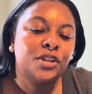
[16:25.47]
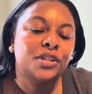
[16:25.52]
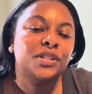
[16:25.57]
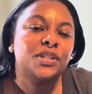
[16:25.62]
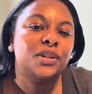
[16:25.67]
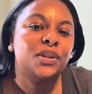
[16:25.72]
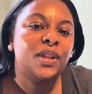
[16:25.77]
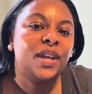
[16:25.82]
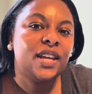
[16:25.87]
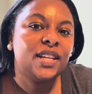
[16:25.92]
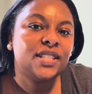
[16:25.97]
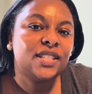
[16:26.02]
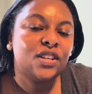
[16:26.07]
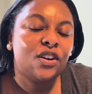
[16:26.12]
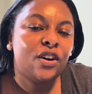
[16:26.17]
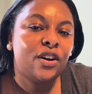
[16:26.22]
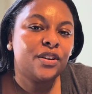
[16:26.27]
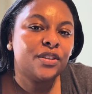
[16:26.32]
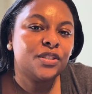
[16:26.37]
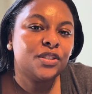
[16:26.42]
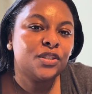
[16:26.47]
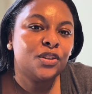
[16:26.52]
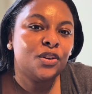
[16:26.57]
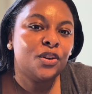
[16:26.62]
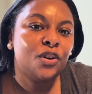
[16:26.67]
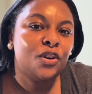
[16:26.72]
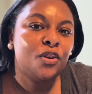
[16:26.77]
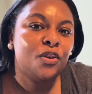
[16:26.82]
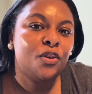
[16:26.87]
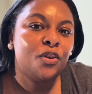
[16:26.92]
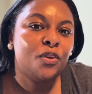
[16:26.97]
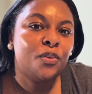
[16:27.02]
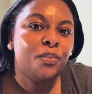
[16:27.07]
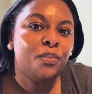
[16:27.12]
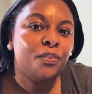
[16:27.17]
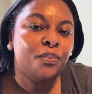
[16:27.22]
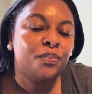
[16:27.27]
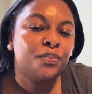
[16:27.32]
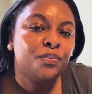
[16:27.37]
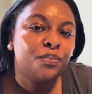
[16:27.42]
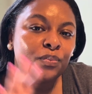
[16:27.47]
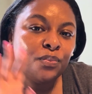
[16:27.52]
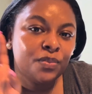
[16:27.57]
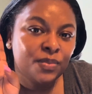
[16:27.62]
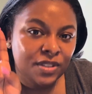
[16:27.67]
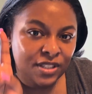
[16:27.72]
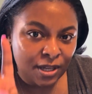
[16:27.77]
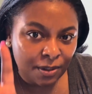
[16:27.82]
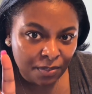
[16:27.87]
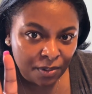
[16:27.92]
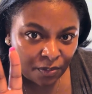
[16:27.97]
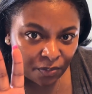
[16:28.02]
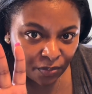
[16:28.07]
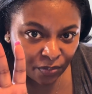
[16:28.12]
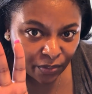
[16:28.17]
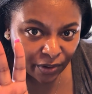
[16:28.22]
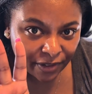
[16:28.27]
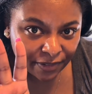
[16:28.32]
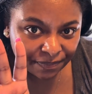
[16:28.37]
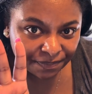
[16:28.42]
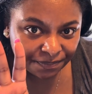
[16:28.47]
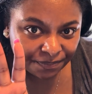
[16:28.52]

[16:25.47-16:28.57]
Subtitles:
So that's also step number 4.